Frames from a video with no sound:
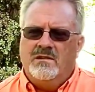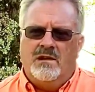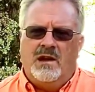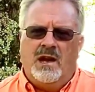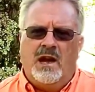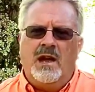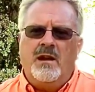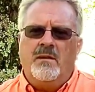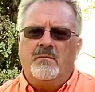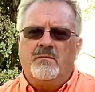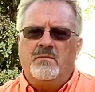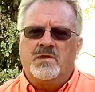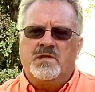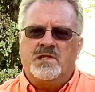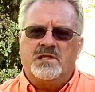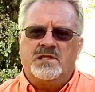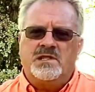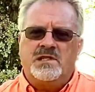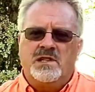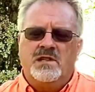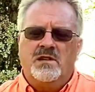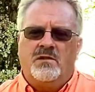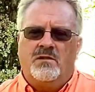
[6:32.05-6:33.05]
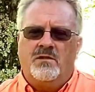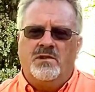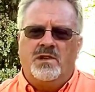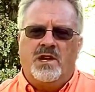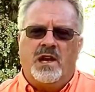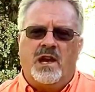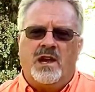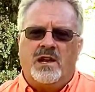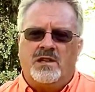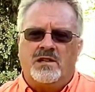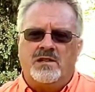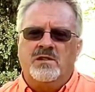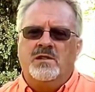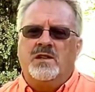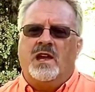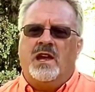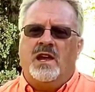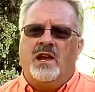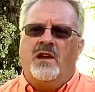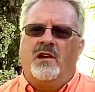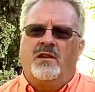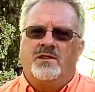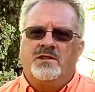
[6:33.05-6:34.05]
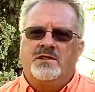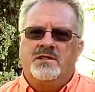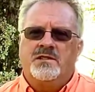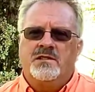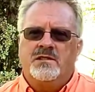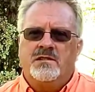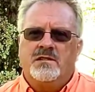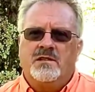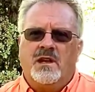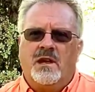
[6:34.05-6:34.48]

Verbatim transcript: I'm still not to the house.